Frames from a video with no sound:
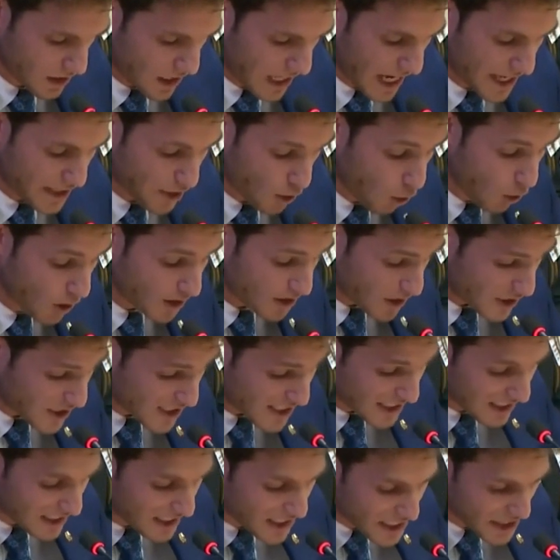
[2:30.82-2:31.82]
and hold
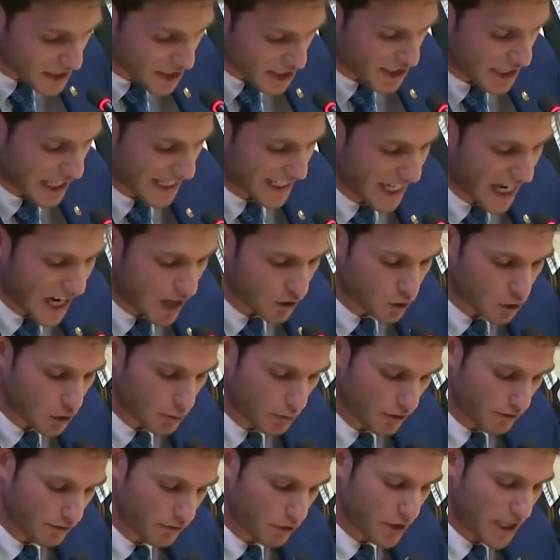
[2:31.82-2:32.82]
its leaders
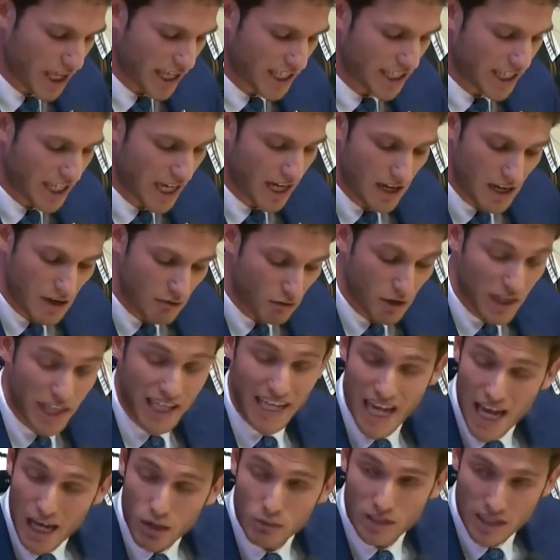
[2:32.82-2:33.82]
accountable for the
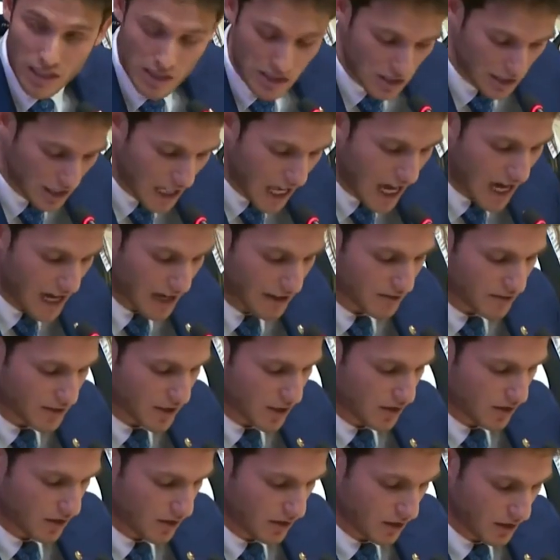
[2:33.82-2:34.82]
countless
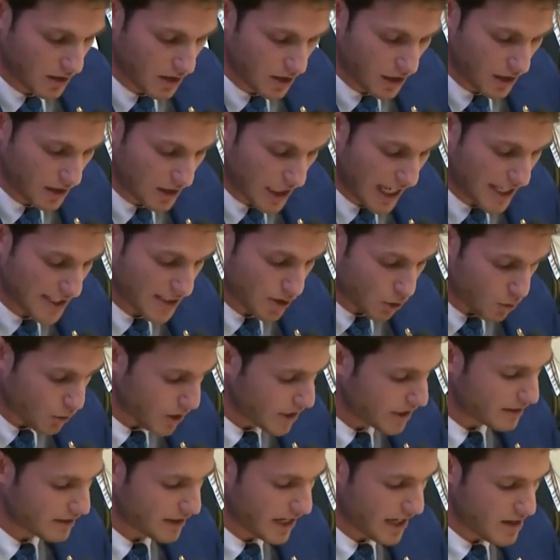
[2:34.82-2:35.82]
lives it has
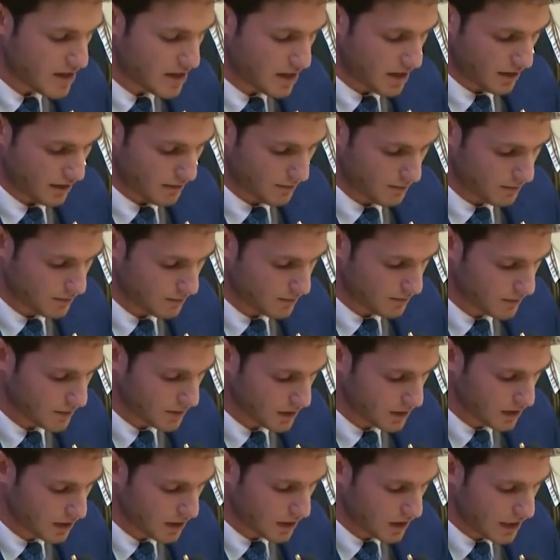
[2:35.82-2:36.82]
already taken.
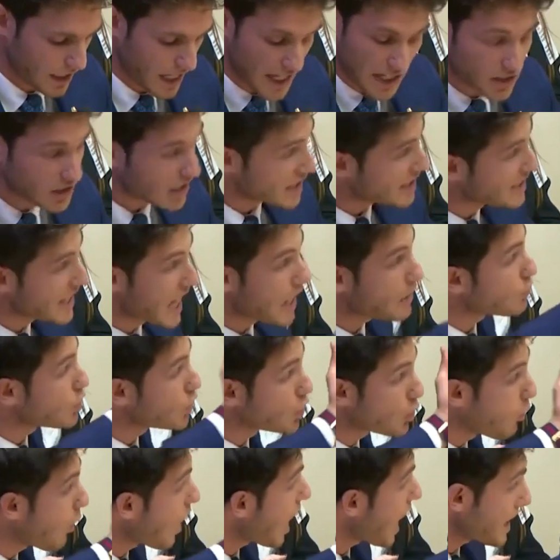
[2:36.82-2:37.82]
It does not
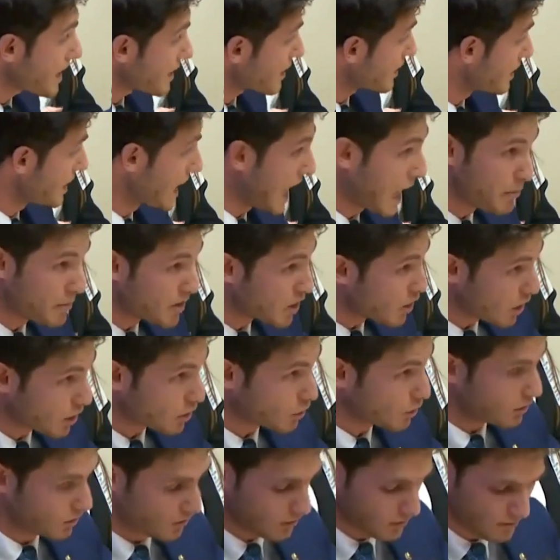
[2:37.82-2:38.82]
require a
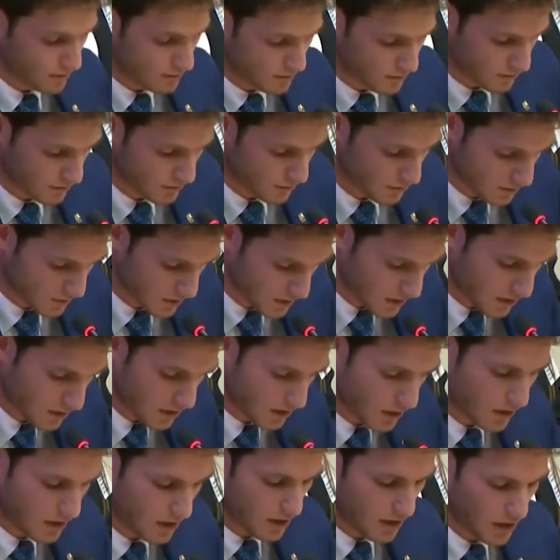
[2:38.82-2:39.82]
miracle.
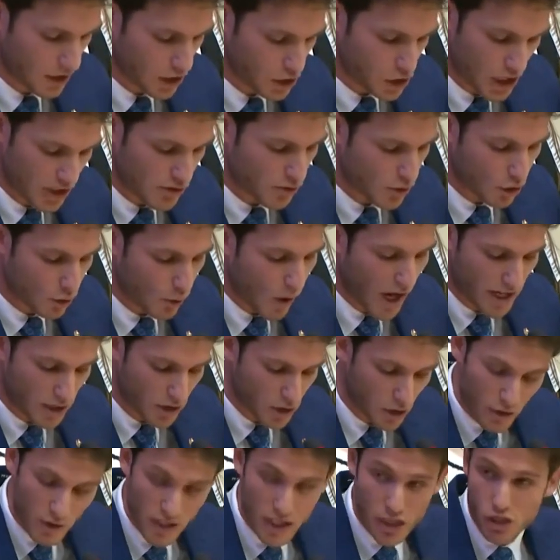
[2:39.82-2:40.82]
It just
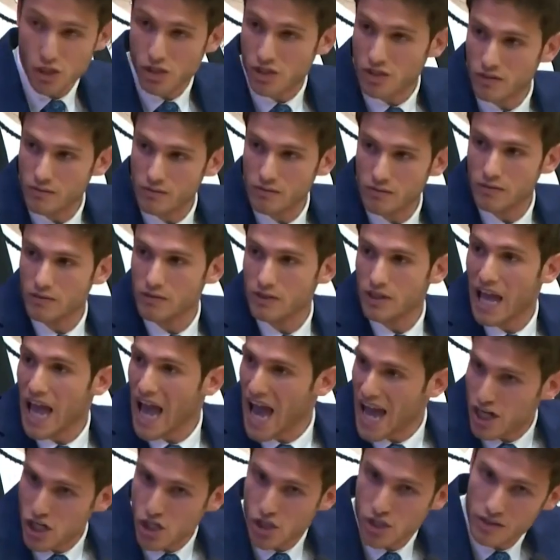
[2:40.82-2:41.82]
requires courage,
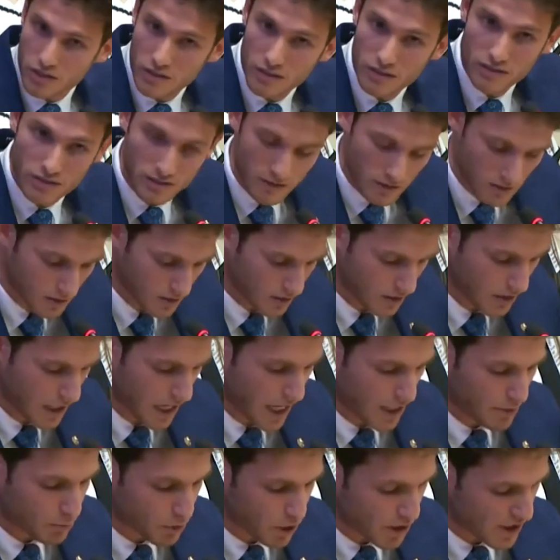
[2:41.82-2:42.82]
action,
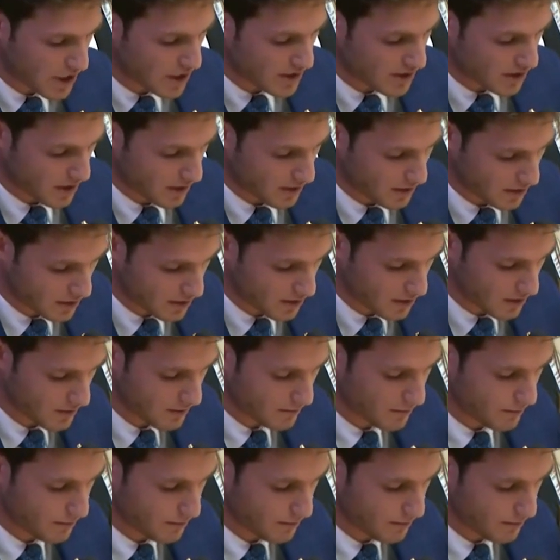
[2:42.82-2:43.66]
and persistence.